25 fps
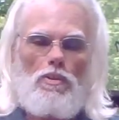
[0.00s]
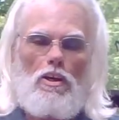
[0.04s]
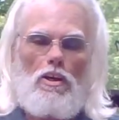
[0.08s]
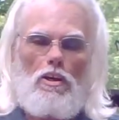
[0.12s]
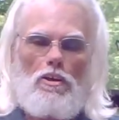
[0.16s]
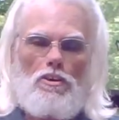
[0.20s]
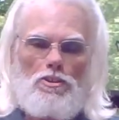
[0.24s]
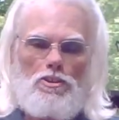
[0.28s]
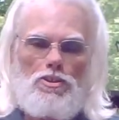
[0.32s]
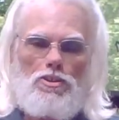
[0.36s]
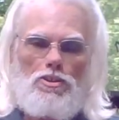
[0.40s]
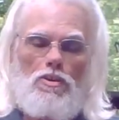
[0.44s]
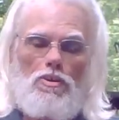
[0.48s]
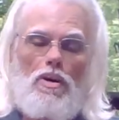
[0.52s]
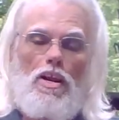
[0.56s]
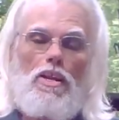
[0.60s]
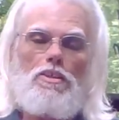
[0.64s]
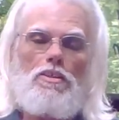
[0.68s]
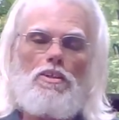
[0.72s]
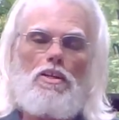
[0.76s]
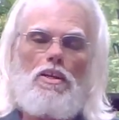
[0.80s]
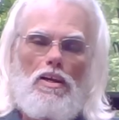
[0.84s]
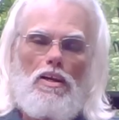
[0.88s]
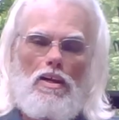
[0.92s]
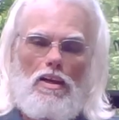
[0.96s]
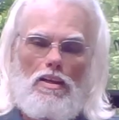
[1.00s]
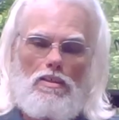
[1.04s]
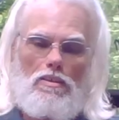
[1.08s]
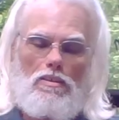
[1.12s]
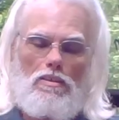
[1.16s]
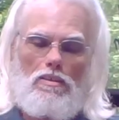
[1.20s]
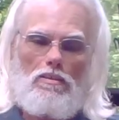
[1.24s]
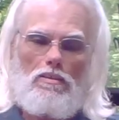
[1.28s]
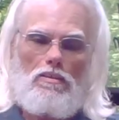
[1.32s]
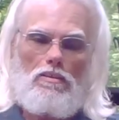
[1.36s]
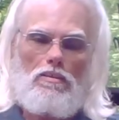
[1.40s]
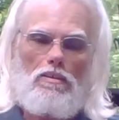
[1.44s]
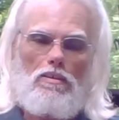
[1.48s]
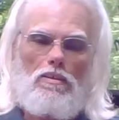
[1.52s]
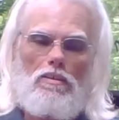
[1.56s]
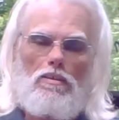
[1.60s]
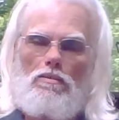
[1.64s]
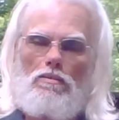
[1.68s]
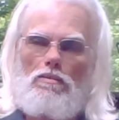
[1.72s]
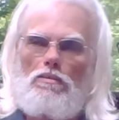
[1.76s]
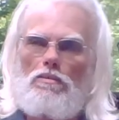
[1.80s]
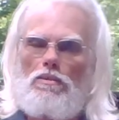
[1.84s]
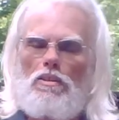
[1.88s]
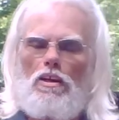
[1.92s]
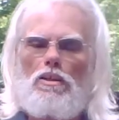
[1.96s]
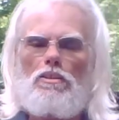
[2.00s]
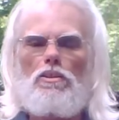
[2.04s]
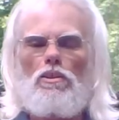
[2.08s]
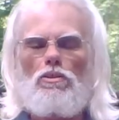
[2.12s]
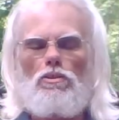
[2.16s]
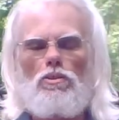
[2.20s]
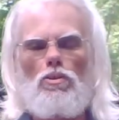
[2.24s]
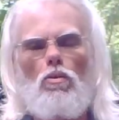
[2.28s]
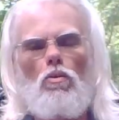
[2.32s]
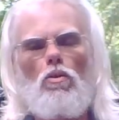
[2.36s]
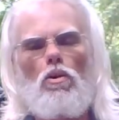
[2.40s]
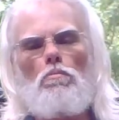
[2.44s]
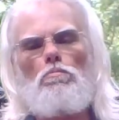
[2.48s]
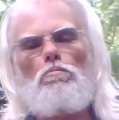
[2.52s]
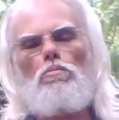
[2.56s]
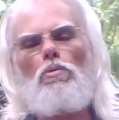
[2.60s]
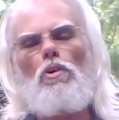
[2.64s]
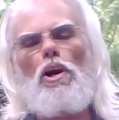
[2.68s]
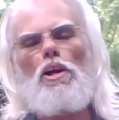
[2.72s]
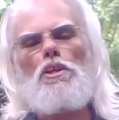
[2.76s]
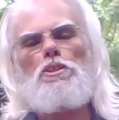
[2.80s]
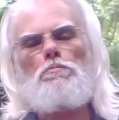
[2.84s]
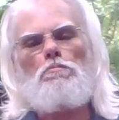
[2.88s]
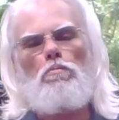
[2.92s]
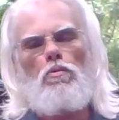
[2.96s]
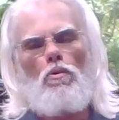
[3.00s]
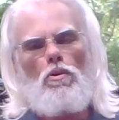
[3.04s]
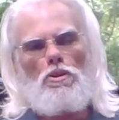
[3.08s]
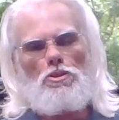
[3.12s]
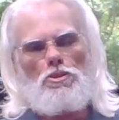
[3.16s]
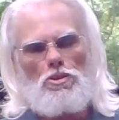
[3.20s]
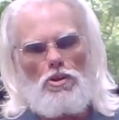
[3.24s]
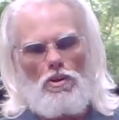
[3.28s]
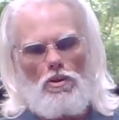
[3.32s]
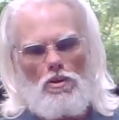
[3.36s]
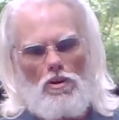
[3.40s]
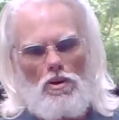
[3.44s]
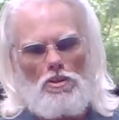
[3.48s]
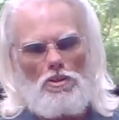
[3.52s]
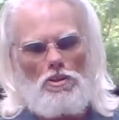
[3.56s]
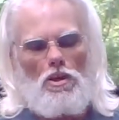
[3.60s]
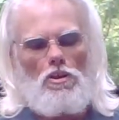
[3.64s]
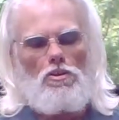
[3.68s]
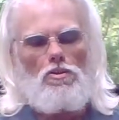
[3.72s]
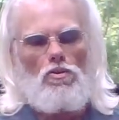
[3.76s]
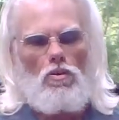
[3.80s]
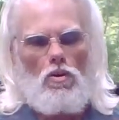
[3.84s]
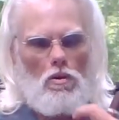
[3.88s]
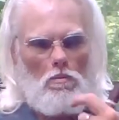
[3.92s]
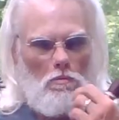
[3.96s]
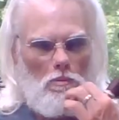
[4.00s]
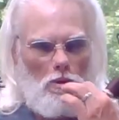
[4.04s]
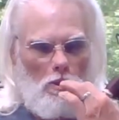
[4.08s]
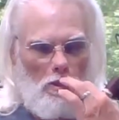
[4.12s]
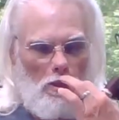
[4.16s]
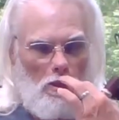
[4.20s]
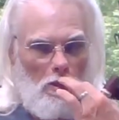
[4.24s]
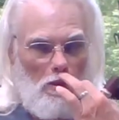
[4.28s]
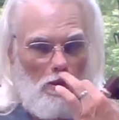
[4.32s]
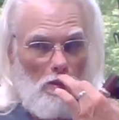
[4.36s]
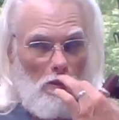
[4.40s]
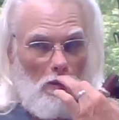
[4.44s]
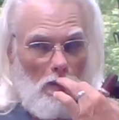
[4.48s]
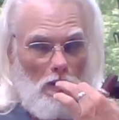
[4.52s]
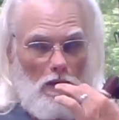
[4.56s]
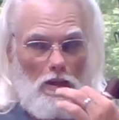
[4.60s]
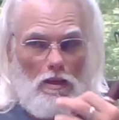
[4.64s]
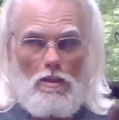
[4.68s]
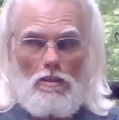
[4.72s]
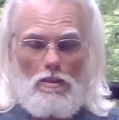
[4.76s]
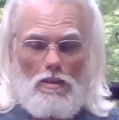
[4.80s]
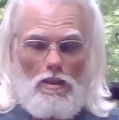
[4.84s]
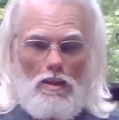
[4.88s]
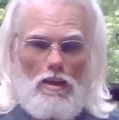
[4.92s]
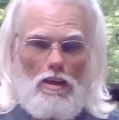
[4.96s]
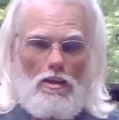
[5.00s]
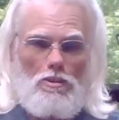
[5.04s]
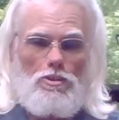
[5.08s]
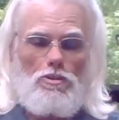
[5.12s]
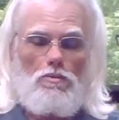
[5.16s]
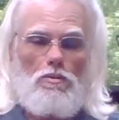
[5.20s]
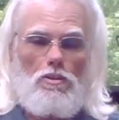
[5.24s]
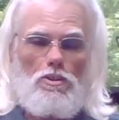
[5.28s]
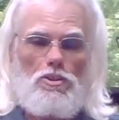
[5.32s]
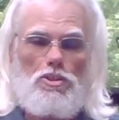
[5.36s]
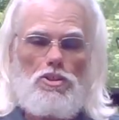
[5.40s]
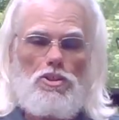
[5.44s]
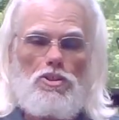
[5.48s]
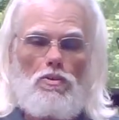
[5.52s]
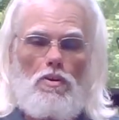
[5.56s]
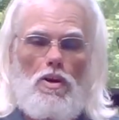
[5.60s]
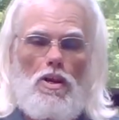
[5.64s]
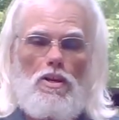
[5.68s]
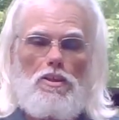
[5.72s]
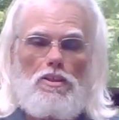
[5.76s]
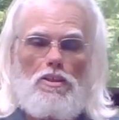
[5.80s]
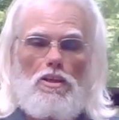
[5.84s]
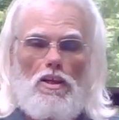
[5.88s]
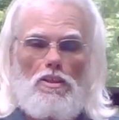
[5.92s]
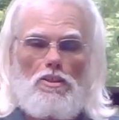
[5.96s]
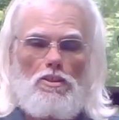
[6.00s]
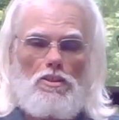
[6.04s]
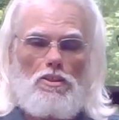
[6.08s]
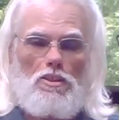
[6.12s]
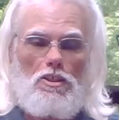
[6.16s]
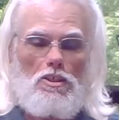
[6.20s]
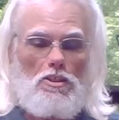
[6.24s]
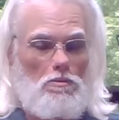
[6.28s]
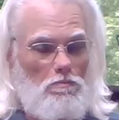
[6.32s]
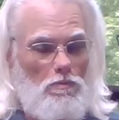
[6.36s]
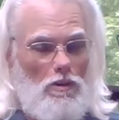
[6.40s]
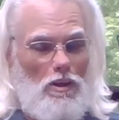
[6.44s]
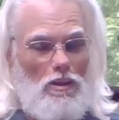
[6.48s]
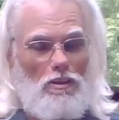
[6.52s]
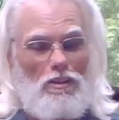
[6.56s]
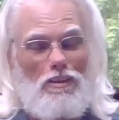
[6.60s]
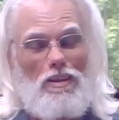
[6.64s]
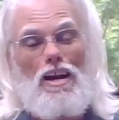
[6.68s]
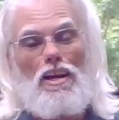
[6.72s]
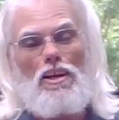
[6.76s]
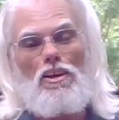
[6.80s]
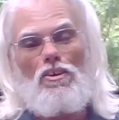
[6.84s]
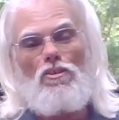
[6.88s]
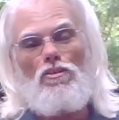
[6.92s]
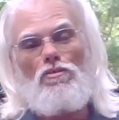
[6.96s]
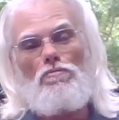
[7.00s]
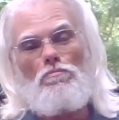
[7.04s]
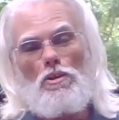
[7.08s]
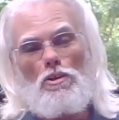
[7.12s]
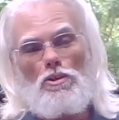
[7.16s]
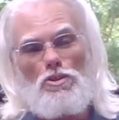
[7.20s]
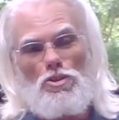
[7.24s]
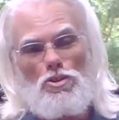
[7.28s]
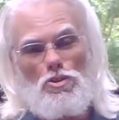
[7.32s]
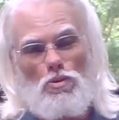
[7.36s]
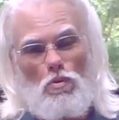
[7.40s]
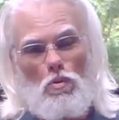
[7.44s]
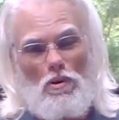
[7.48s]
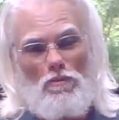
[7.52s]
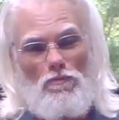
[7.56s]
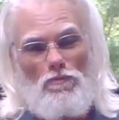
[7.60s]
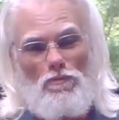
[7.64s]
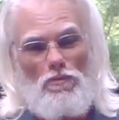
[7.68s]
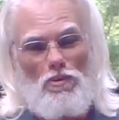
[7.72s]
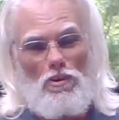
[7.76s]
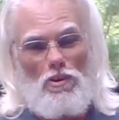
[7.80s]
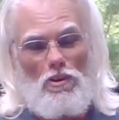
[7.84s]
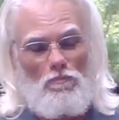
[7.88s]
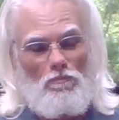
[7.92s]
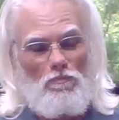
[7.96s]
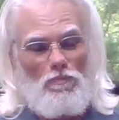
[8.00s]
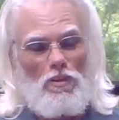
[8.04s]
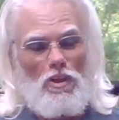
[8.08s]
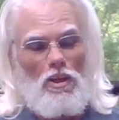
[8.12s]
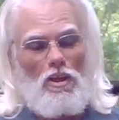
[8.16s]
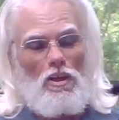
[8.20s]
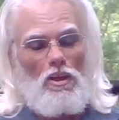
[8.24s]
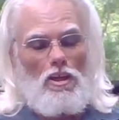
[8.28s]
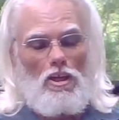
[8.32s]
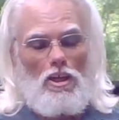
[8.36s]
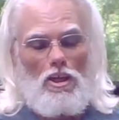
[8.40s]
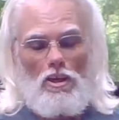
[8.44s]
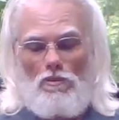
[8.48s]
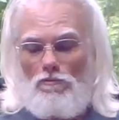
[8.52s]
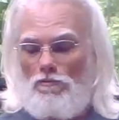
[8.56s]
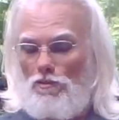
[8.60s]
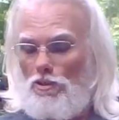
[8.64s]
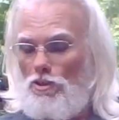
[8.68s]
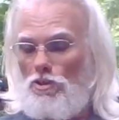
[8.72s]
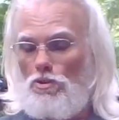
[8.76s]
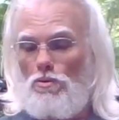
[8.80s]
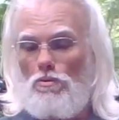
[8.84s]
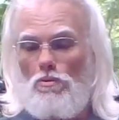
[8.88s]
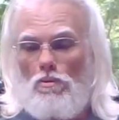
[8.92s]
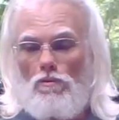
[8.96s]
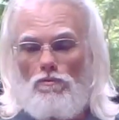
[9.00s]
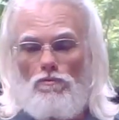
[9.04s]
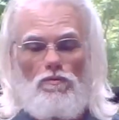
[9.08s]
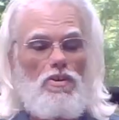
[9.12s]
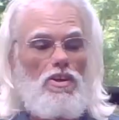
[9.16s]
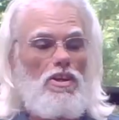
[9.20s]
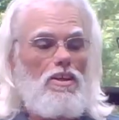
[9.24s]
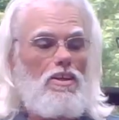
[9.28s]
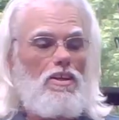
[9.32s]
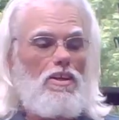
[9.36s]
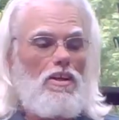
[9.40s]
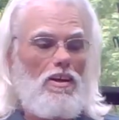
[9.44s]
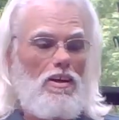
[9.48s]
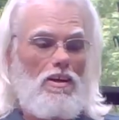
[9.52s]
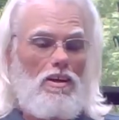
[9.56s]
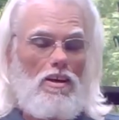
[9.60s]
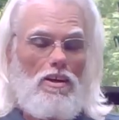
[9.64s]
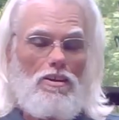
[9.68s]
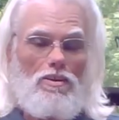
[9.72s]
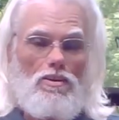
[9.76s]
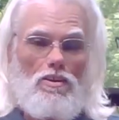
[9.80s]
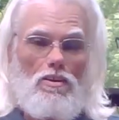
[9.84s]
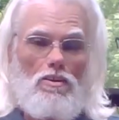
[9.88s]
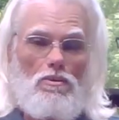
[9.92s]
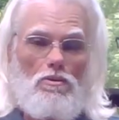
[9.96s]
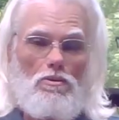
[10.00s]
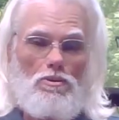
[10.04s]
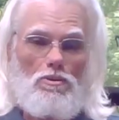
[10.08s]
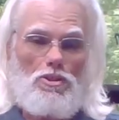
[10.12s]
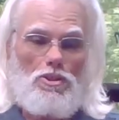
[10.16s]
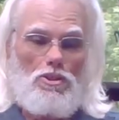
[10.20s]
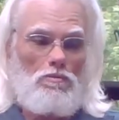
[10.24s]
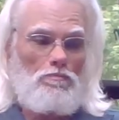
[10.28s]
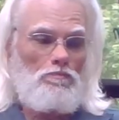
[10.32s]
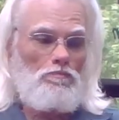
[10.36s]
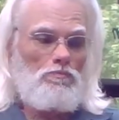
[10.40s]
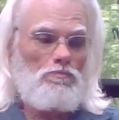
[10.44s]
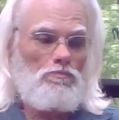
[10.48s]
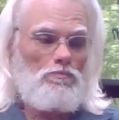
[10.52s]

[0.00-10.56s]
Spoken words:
On a straight cut, on the lower price point cigars, I normally do a straight cut because a lot of them are short fill. And if you do a V cut on those,